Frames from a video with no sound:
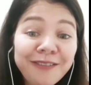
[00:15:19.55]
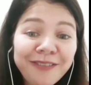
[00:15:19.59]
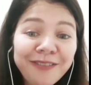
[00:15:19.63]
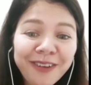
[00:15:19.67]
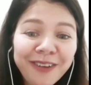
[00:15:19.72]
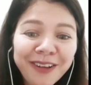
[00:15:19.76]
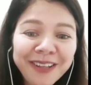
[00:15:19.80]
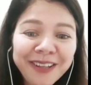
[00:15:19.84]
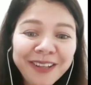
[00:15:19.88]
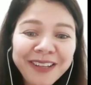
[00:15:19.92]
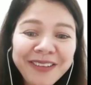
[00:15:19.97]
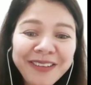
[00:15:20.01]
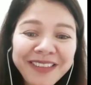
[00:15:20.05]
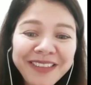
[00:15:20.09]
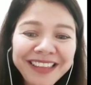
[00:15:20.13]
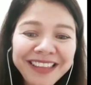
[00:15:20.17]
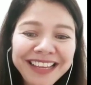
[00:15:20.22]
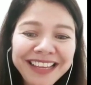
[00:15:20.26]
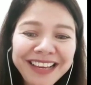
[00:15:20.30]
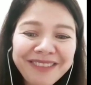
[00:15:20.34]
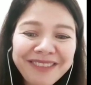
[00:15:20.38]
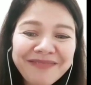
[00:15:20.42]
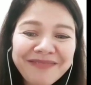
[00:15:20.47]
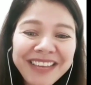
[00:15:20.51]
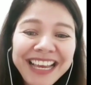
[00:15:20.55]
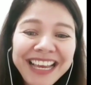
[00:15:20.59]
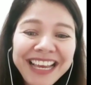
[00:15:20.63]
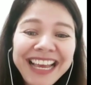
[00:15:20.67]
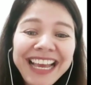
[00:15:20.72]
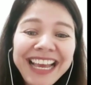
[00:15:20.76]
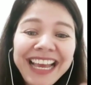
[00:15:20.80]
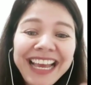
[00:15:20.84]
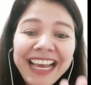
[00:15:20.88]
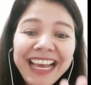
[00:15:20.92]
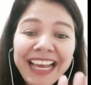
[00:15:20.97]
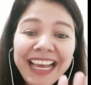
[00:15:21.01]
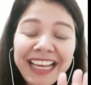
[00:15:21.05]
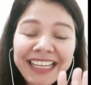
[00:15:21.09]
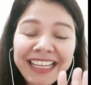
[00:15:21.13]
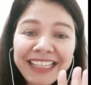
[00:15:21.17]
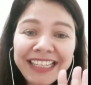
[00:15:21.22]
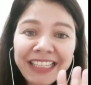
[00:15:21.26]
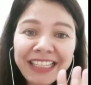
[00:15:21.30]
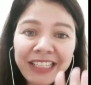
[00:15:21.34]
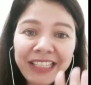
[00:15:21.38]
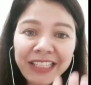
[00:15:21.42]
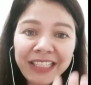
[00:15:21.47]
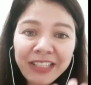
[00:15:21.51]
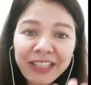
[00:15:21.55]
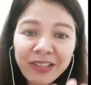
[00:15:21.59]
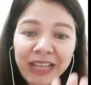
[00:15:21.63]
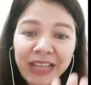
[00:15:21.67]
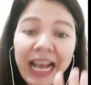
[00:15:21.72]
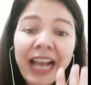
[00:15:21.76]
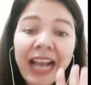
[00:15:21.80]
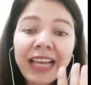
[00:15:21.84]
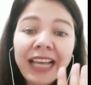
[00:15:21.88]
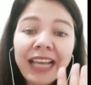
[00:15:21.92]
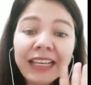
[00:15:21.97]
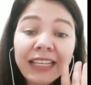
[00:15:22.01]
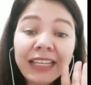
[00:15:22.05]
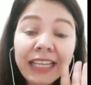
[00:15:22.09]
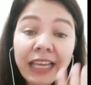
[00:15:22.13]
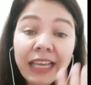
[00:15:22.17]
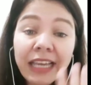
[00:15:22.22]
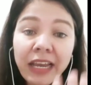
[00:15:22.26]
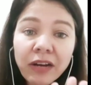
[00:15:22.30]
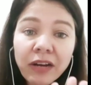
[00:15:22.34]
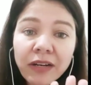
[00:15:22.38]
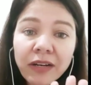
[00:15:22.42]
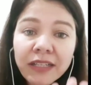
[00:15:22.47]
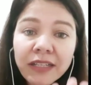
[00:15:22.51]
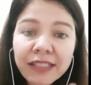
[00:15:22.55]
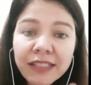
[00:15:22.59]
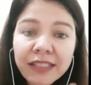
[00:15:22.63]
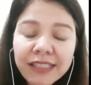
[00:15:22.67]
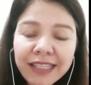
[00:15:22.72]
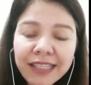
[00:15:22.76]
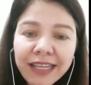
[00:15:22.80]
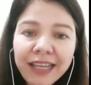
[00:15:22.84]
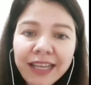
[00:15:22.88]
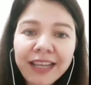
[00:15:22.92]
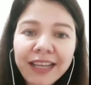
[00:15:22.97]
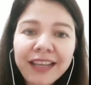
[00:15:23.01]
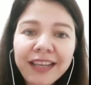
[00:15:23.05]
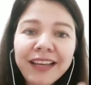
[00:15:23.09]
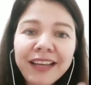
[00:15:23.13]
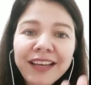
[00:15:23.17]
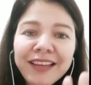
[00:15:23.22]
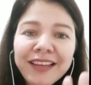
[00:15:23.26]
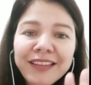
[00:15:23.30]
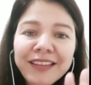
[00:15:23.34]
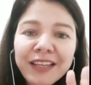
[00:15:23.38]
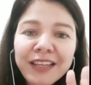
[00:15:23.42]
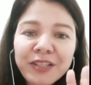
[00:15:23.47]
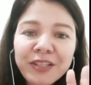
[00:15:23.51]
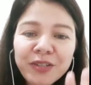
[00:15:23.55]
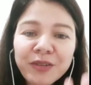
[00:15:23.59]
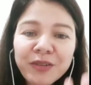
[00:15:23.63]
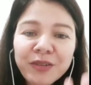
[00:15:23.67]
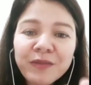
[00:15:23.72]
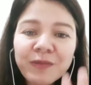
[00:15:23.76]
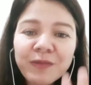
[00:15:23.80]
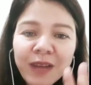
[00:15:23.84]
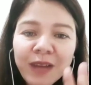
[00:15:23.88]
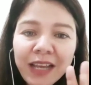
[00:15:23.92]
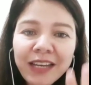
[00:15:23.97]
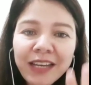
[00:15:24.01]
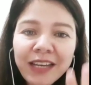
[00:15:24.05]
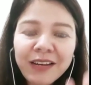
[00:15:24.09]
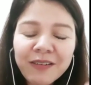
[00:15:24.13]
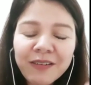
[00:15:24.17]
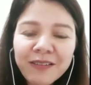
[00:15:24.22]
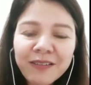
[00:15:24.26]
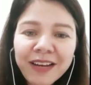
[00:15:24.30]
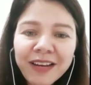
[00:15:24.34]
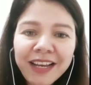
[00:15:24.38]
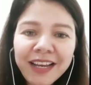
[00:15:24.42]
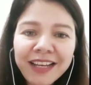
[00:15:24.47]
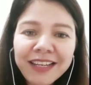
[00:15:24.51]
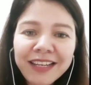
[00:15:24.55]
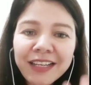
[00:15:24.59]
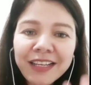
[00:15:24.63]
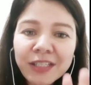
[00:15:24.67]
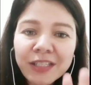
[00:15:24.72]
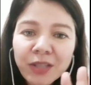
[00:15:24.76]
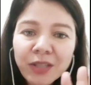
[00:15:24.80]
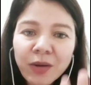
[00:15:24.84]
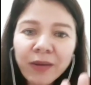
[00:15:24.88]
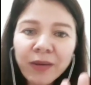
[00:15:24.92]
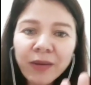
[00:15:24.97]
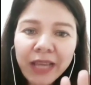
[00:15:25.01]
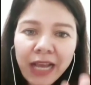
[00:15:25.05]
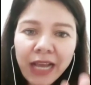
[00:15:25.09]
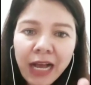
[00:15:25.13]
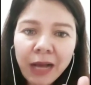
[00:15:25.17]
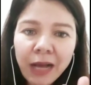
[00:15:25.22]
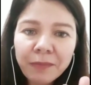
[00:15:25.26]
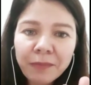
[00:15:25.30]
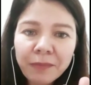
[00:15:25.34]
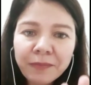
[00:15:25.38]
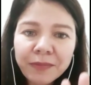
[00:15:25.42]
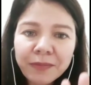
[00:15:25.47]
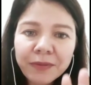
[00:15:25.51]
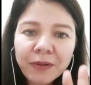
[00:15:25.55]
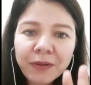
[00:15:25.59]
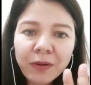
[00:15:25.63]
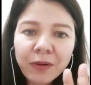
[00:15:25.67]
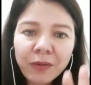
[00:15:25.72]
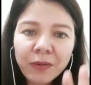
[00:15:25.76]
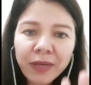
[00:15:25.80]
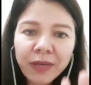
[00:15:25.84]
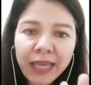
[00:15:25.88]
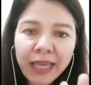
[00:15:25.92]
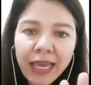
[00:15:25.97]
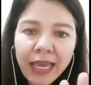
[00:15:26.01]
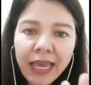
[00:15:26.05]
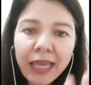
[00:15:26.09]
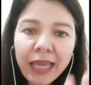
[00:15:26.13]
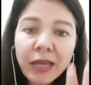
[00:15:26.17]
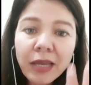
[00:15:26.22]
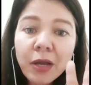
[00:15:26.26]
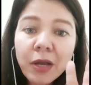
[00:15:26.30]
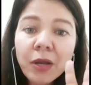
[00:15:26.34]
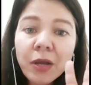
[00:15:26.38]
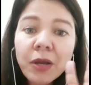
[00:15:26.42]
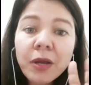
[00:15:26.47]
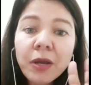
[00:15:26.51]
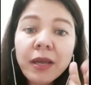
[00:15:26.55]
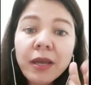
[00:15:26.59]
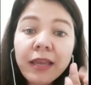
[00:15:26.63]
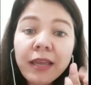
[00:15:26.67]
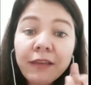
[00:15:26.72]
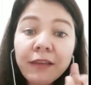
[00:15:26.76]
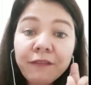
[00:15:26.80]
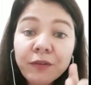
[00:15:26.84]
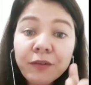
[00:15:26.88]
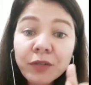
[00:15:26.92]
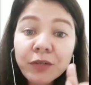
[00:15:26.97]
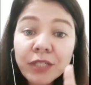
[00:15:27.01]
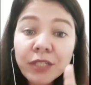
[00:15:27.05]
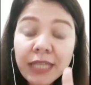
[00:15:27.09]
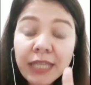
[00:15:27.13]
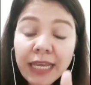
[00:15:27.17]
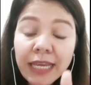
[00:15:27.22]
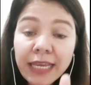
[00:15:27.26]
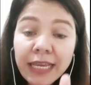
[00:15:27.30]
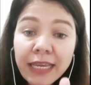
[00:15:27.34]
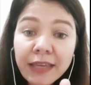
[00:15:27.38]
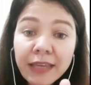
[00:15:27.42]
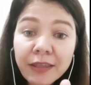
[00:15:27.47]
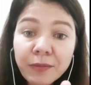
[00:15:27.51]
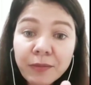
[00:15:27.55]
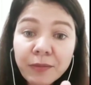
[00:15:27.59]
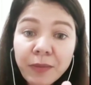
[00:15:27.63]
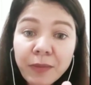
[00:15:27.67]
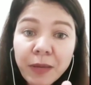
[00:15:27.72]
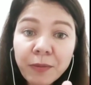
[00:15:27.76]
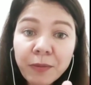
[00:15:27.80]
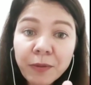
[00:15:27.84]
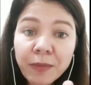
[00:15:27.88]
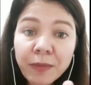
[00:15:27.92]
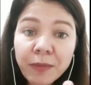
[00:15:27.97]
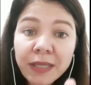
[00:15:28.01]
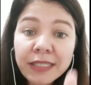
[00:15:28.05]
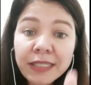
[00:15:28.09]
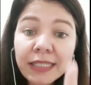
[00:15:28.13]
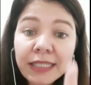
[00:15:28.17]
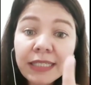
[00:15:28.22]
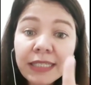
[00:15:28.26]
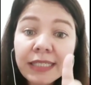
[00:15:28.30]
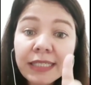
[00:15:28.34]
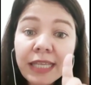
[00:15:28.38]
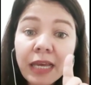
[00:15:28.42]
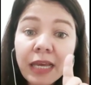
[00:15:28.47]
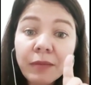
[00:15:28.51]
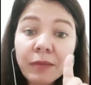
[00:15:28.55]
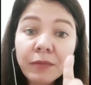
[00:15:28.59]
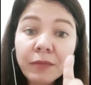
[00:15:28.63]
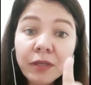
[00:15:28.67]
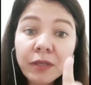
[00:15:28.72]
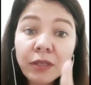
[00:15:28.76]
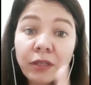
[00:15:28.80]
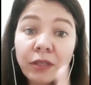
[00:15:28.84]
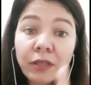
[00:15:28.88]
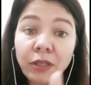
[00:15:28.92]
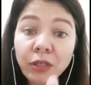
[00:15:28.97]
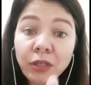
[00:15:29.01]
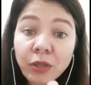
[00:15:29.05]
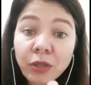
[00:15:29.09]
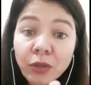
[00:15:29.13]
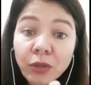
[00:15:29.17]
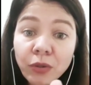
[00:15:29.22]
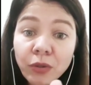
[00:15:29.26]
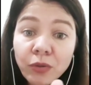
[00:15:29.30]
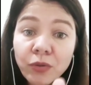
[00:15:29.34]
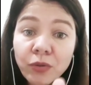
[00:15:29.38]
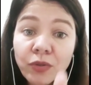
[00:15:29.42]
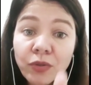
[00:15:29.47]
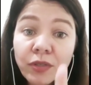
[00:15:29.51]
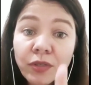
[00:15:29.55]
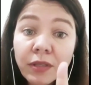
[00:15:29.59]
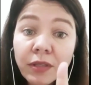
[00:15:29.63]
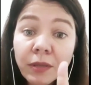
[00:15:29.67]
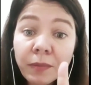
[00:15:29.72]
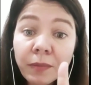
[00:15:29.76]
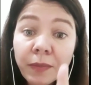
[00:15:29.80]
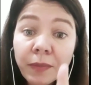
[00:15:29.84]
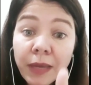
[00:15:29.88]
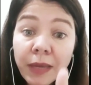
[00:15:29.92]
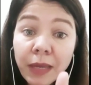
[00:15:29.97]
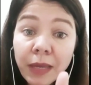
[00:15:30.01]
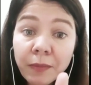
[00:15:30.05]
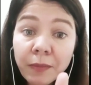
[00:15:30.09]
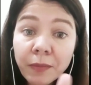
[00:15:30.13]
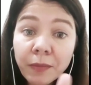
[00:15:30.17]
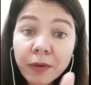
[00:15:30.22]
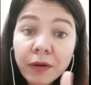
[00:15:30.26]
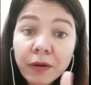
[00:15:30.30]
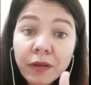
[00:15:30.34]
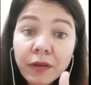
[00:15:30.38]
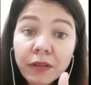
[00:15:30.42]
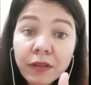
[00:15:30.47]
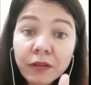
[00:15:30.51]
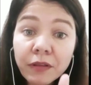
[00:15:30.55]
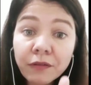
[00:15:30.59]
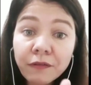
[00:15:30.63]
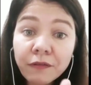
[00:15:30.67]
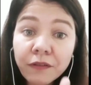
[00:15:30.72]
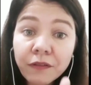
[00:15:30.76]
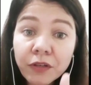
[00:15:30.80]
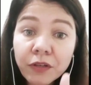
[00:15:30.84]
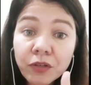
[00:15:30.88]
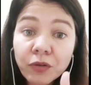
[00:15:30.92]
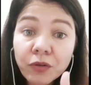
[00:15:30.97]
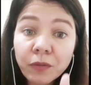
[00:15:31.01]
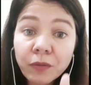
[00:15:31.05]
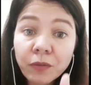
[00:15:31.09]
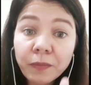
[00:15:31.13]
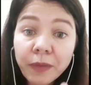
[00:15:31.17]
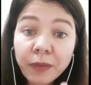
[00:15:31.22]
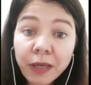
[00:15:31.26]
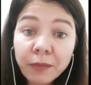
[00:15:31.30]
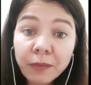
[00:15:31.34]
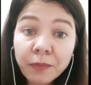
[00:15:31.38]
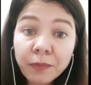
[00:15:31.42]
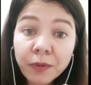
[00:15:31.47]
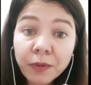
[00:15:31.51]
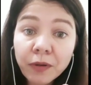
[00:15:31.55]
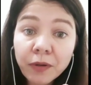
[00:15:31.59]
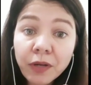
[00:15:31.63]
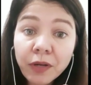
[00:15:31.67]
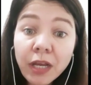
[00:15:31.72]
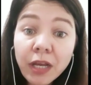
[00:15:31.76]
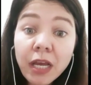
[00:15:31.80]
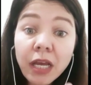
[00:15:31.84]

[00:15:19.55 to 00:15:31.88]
Follow them, and I guarantee that your writing grade is going up. Okay? If you're taking the paper-based exam, use the paper, the official paper.